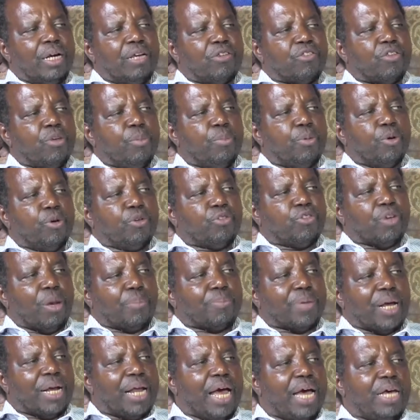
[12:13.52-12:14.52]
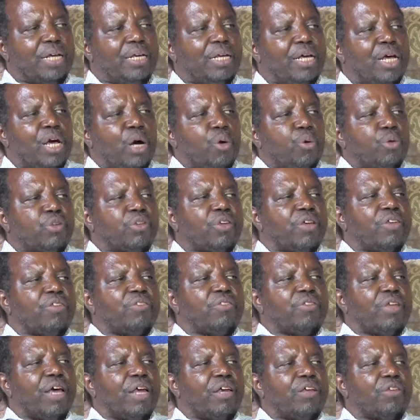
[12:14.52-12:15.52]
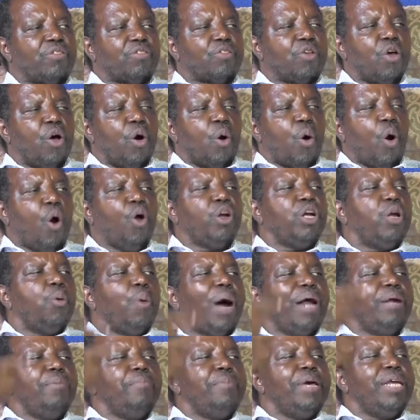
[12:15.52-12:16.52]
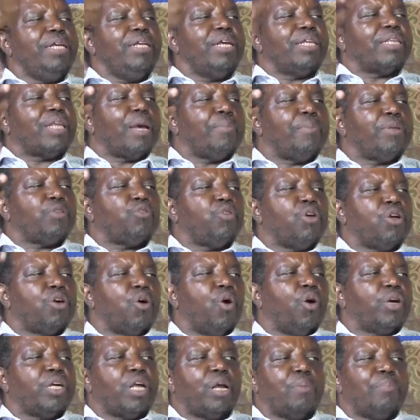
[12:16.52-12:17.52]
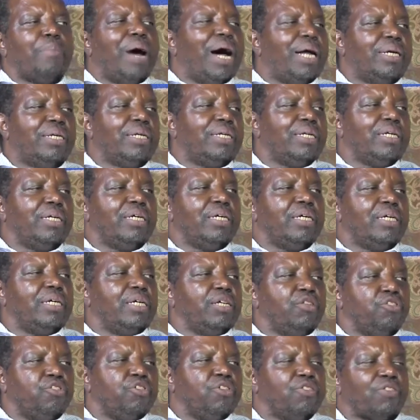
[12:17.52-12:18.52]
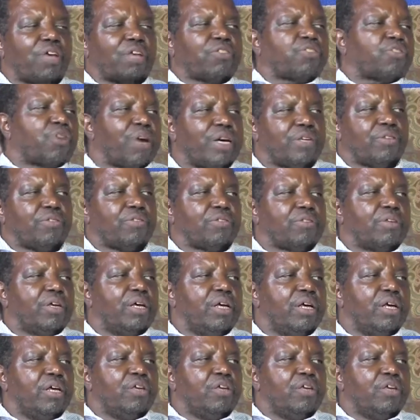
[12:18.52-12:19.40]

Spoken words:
Hebrews chapter 9, which is there is only one mediator between God and man, Jesus Christ.